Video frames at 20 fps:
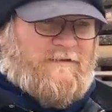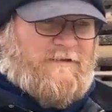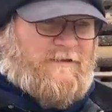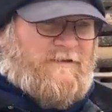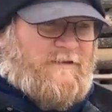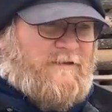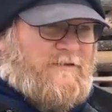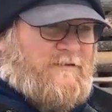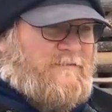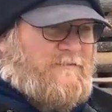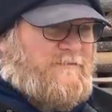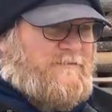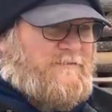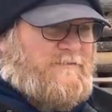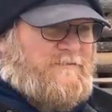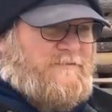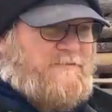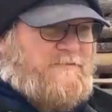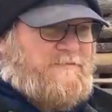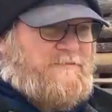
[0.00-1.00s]
you know,
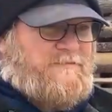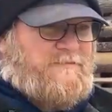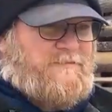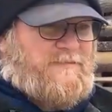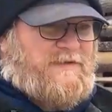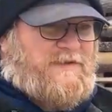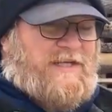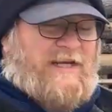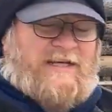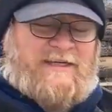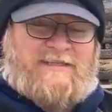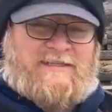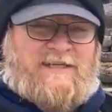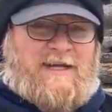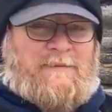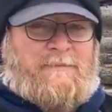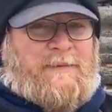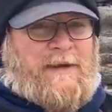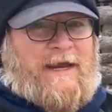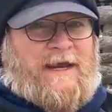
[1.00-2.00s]
take a
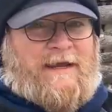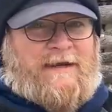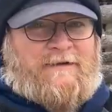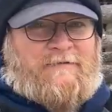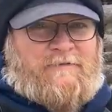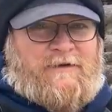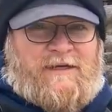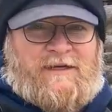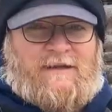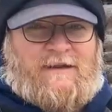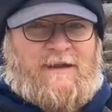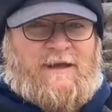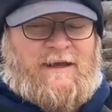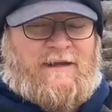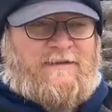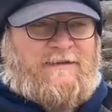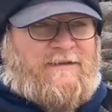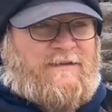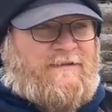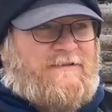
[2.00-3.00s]
step back,
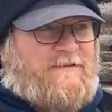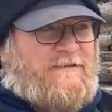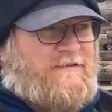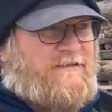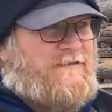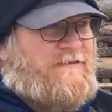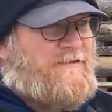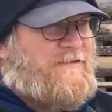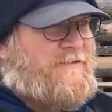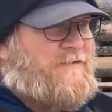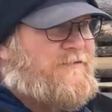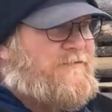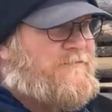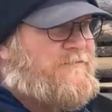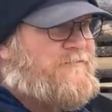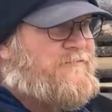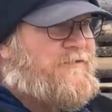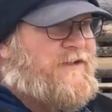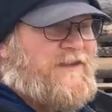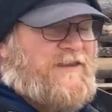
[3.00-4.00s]
recollect, you know,
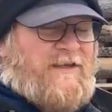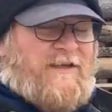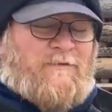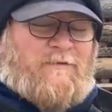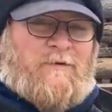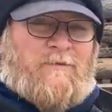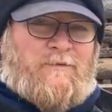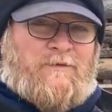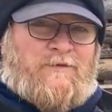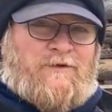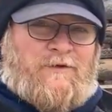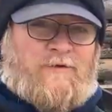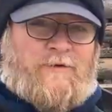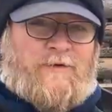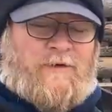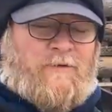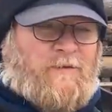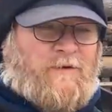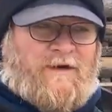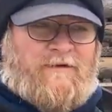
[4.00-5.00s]
rethink what we're
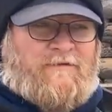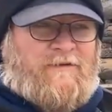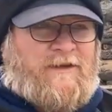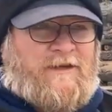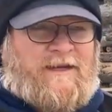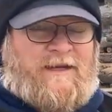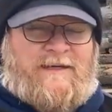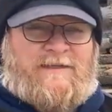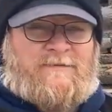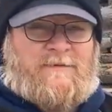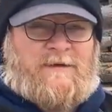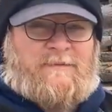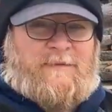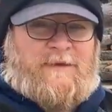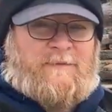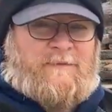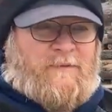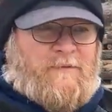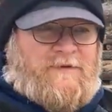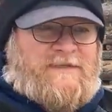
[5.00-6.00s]
doing, or whatever the case might
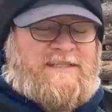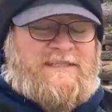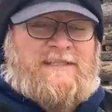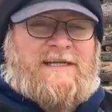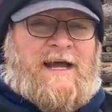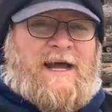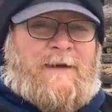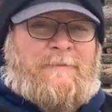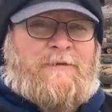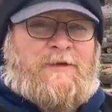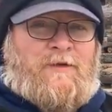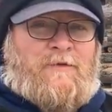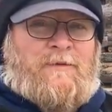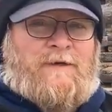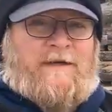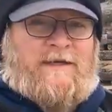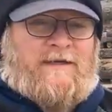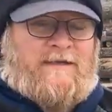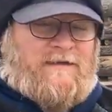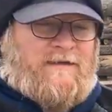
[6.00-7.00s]
be, but we stop
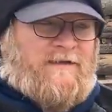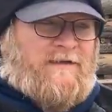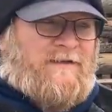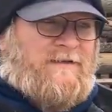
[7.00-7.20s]
doing it.